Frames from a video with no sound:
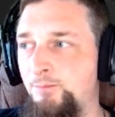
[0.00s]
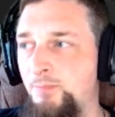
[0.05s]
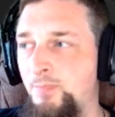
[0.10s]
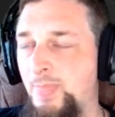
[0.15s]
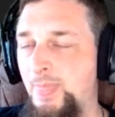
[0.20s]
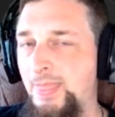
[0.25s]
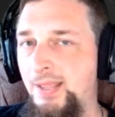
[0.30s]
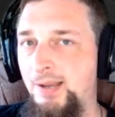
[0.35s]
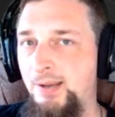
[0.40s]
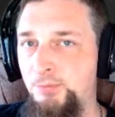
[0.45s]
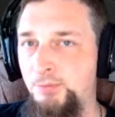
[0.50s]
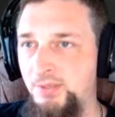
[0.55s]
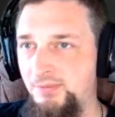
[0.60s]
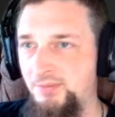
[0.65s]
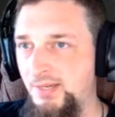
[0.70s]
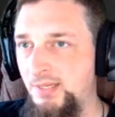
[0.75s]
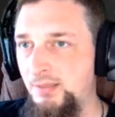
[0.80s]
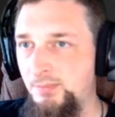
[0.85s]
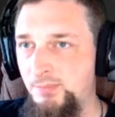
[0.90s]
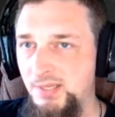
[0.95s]
I want to
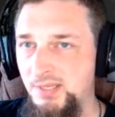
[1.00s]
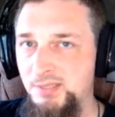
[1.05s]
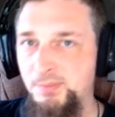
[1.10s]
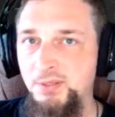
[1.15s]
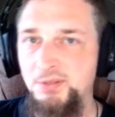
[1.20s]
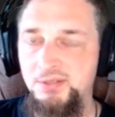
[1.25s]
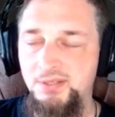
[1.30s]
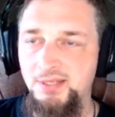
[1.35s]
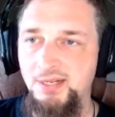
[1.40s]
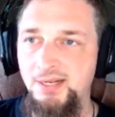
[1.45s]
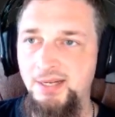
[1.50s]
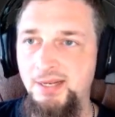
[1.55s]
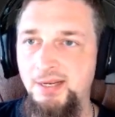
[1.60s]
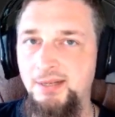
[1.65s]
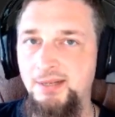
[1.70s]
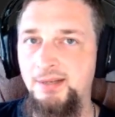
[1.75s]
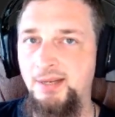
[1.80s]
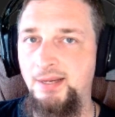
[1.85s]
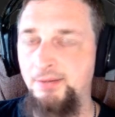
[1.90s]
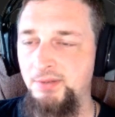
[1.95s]
find the best parts as I
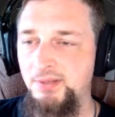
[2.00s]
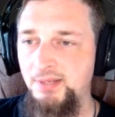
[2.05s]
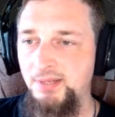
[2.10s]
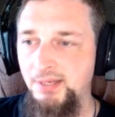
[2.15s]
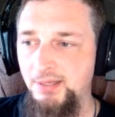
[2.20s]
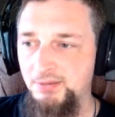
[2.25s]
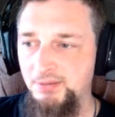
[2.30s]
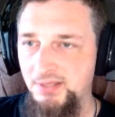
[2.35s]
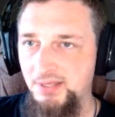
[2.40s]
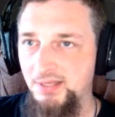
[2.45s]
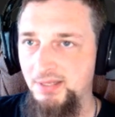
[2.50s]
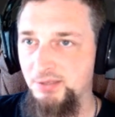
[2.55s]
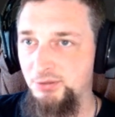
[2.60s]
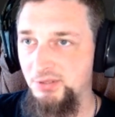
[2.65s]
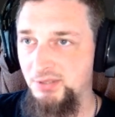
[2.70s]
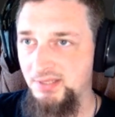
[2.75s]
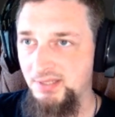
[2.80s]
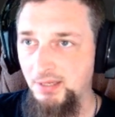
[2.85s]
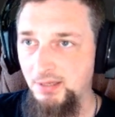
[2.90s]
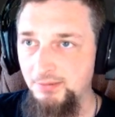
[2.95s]
can. Everything else I can just
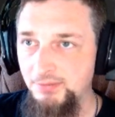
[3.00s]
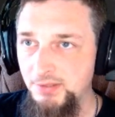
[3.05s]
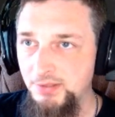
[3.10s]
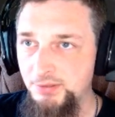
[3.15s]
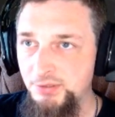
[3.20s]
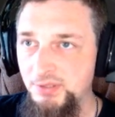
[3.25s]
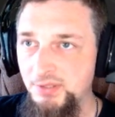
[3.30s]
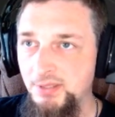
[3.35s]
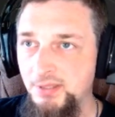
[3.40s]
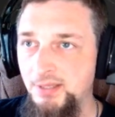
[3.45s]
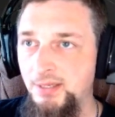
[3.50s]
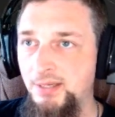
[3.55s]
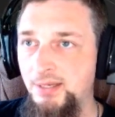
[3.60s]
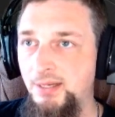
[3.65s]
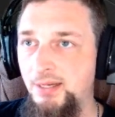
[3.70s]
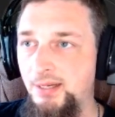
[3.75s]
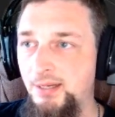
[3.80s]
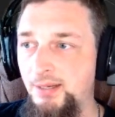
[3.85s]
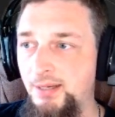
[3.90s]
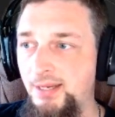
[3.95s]
salvage.
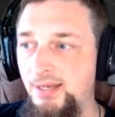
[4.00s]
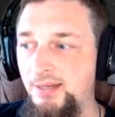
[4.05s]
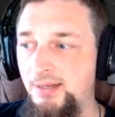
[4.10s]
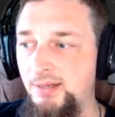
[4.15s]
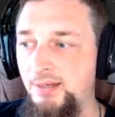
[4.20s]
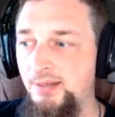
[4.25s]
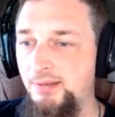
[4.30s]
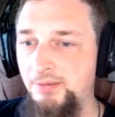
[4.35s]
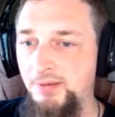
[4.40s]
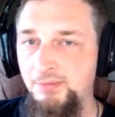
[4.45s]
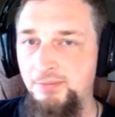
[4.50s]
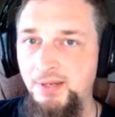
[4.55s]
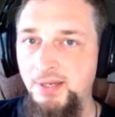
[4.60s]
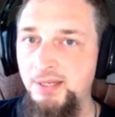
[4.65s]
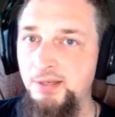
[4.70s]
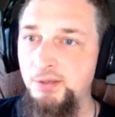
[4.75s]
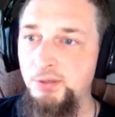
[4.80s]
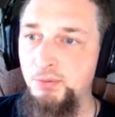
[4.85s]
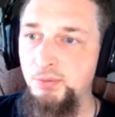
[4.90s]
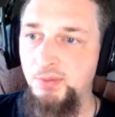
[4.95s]
And if I find a
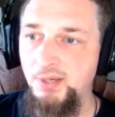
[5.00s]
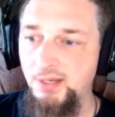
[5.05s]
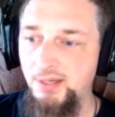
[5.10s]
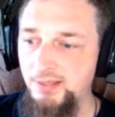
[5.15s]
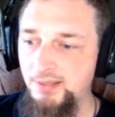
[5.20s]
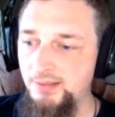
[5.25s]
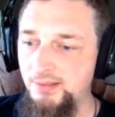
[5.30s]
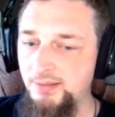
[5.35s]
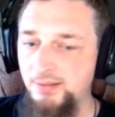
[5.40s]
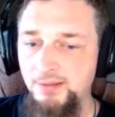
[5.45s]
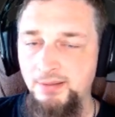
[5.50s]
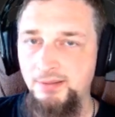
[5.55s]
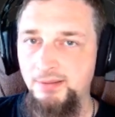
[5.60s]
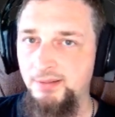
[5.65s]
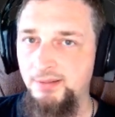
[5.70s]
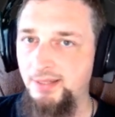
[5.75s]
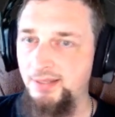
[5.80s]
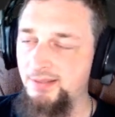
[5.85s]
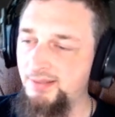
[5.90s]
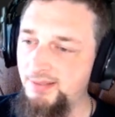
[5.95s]
new gun,
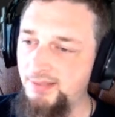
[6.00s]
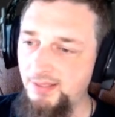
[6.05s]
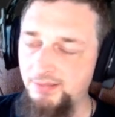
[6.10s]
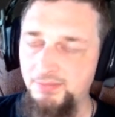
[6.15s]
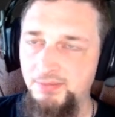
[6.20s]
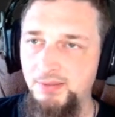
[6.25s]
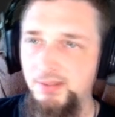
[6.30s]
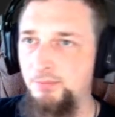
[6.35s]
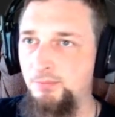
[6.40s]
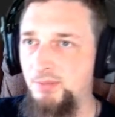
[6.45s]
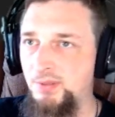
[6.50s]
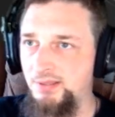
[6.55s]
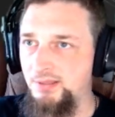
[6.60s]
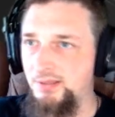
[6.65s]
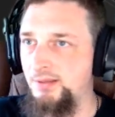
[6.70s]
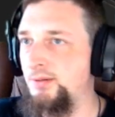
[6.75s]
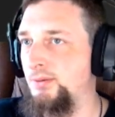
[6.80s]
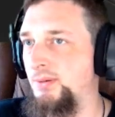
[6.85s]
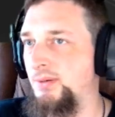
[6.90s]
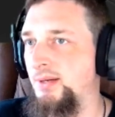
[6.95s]
I definitely want the
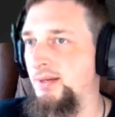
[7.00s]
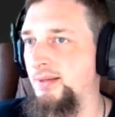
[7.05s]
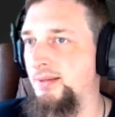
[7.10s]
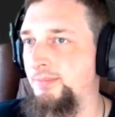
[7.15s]
new gun.